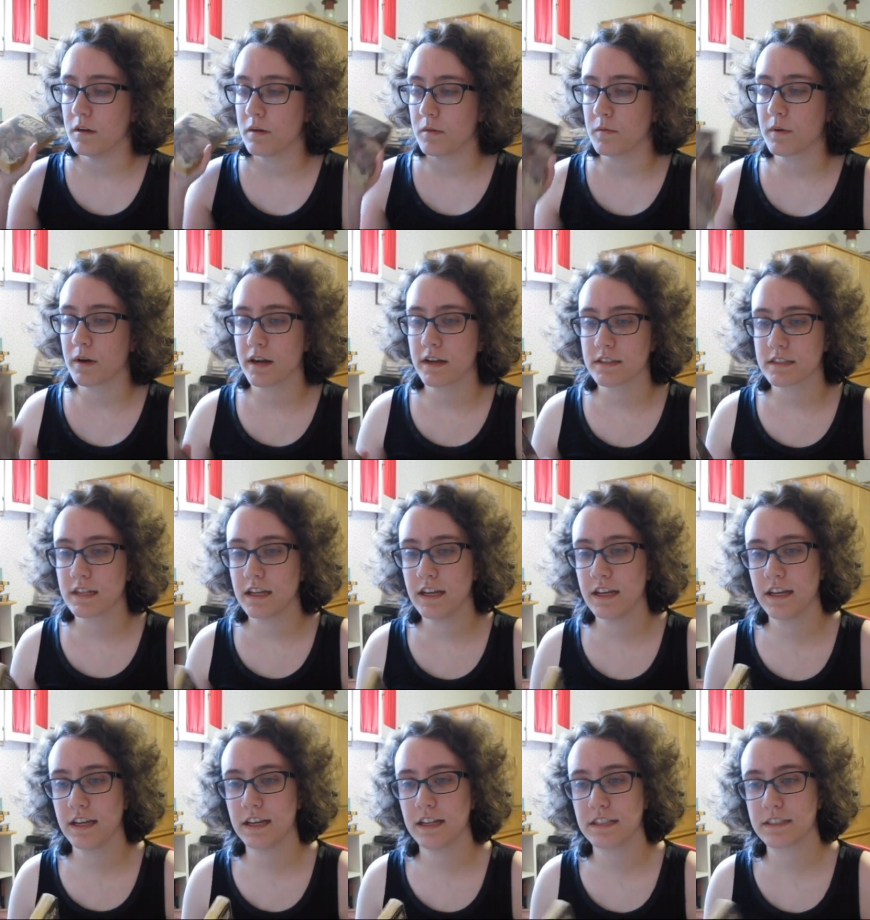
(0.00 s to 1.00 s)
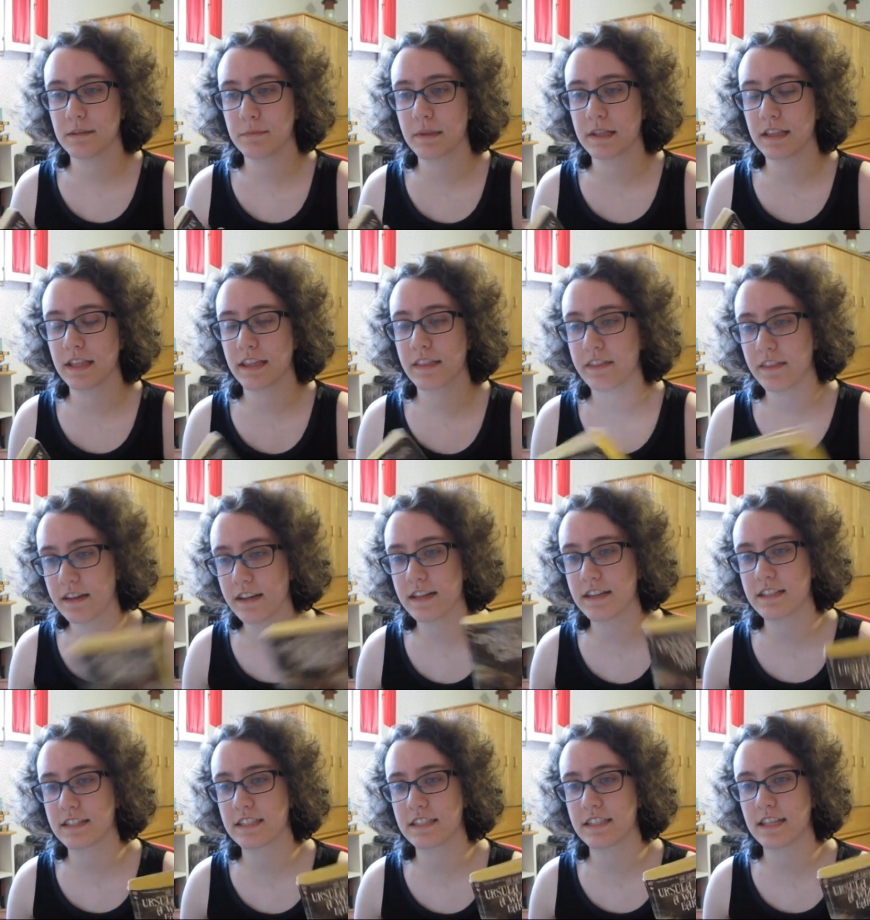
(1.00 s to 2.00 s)
Whereas something like
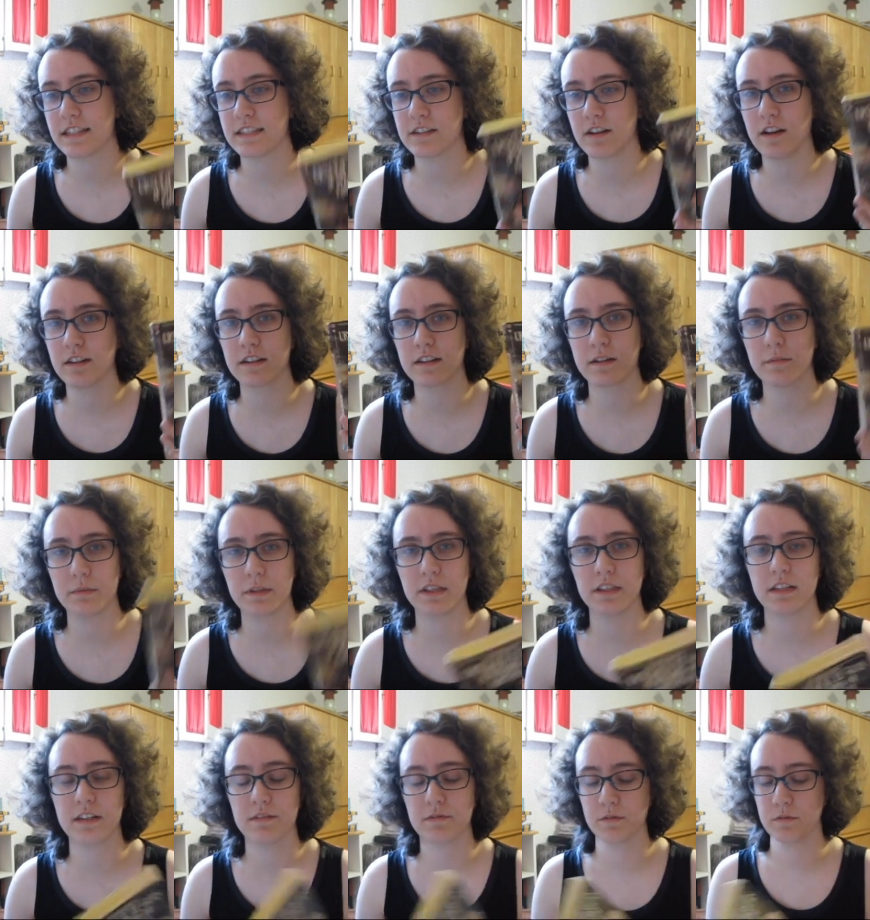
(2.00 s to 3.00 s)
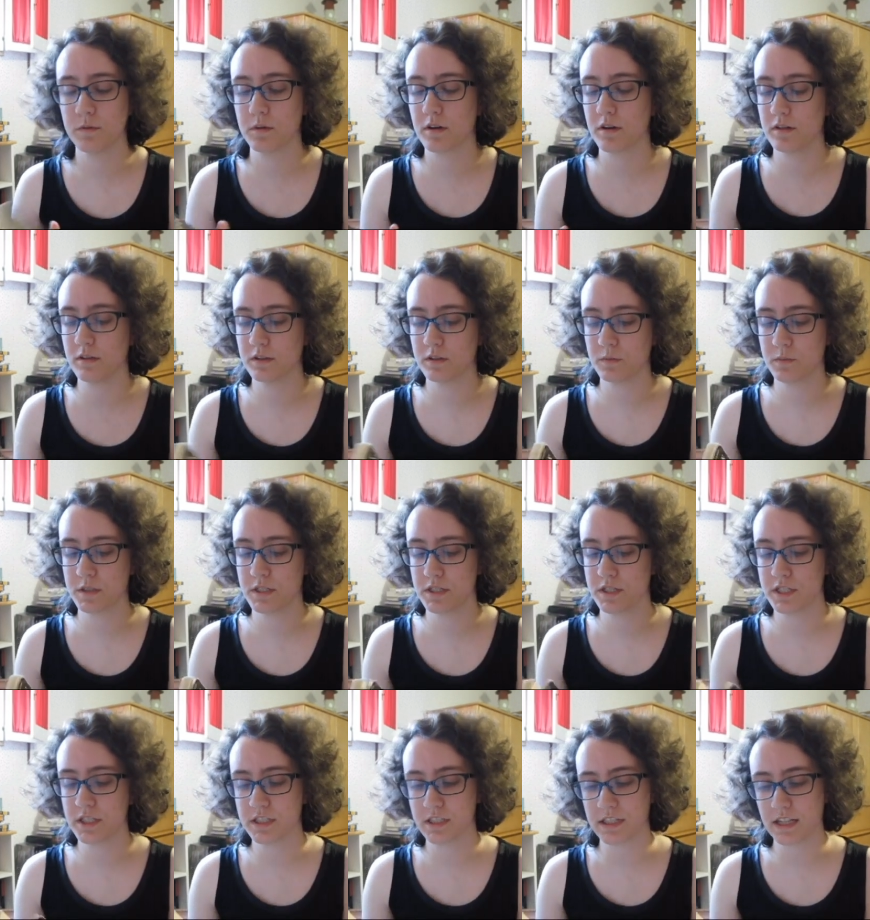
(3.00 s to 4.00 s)
this, it's on a completely different world, which is
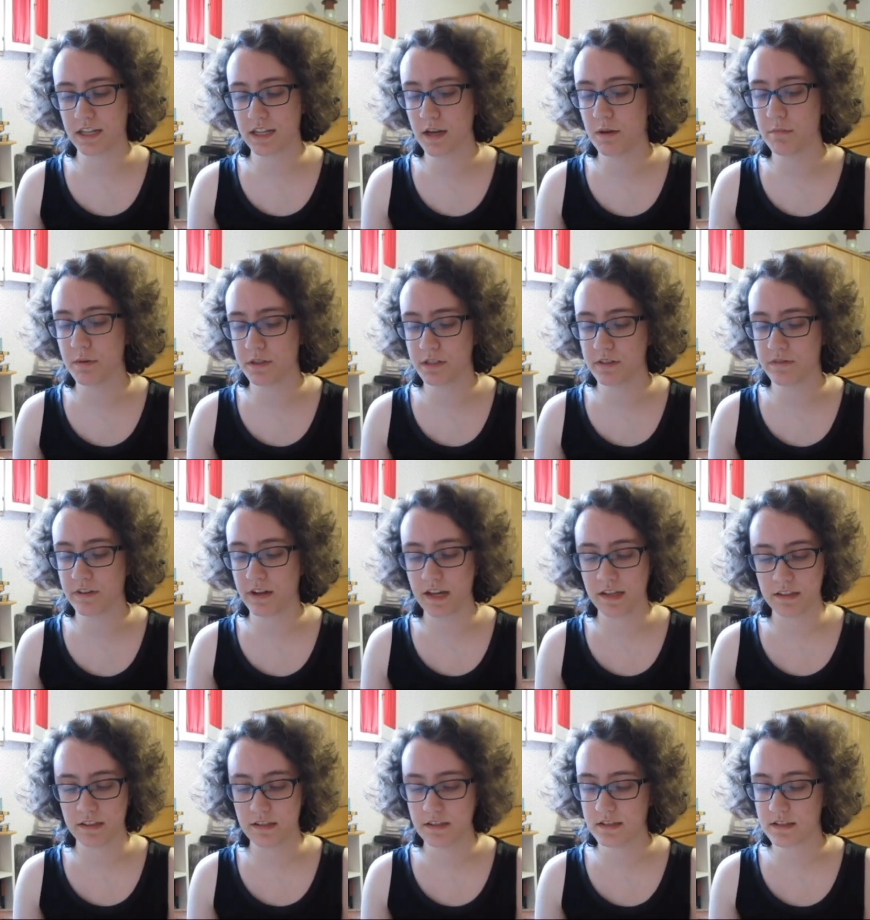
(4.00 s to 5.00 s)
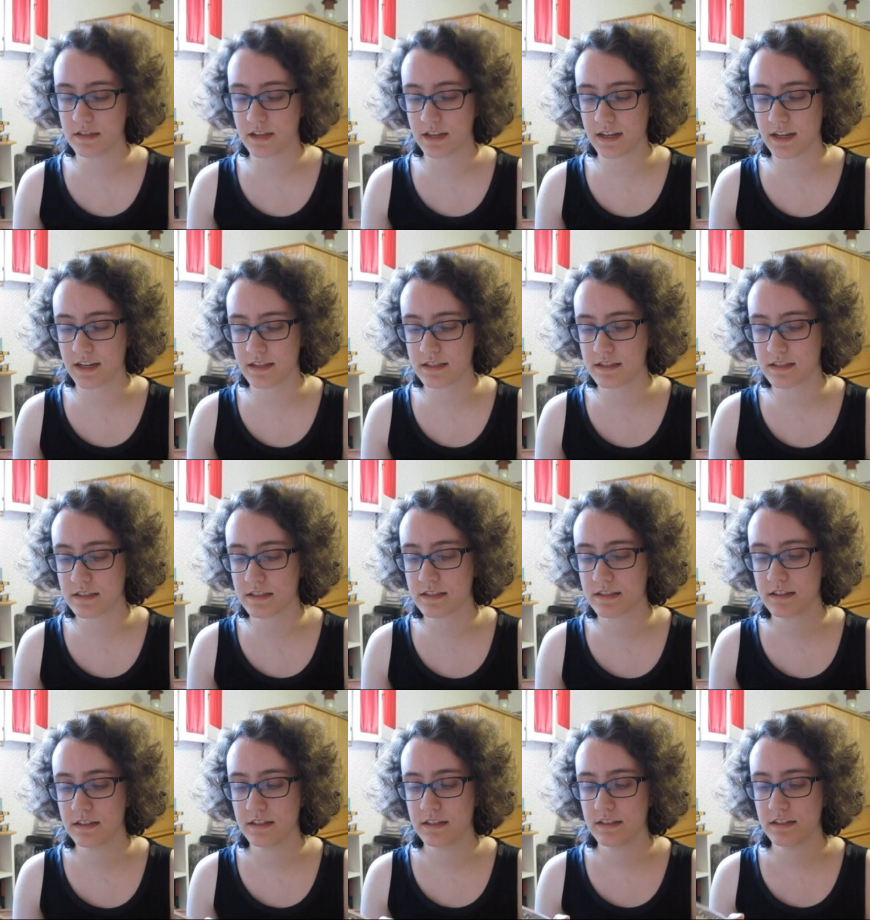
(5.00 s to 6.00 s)
just, like, a bunch of islands, I guess.
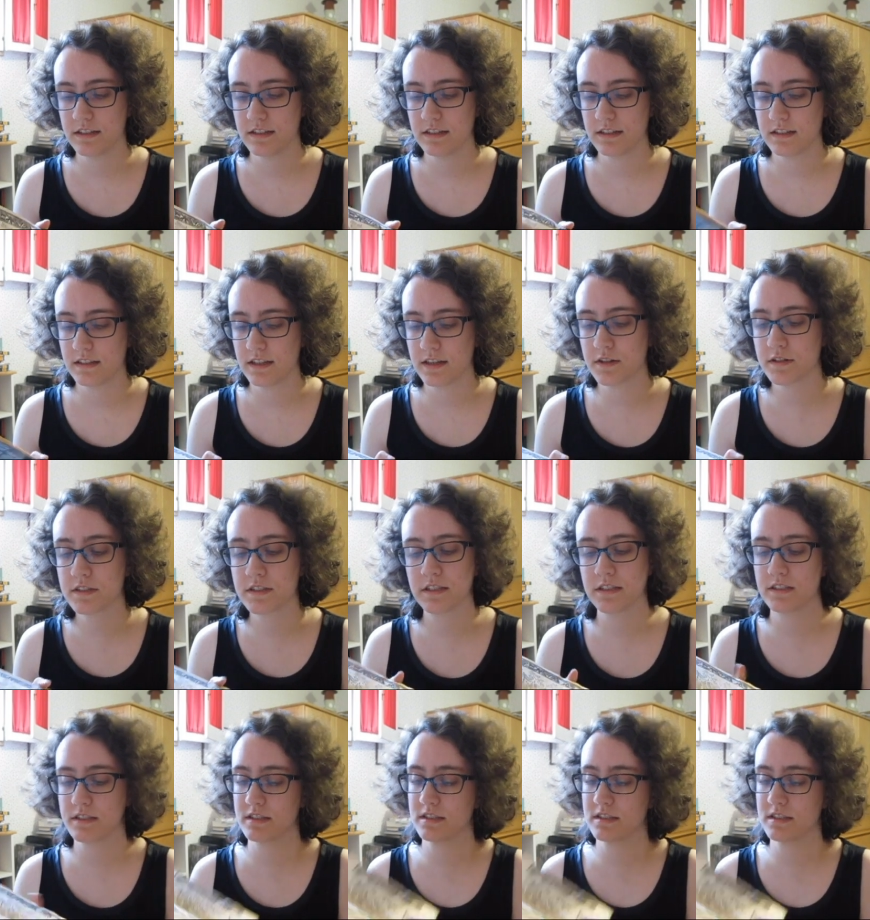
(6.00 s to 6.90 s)
Here's this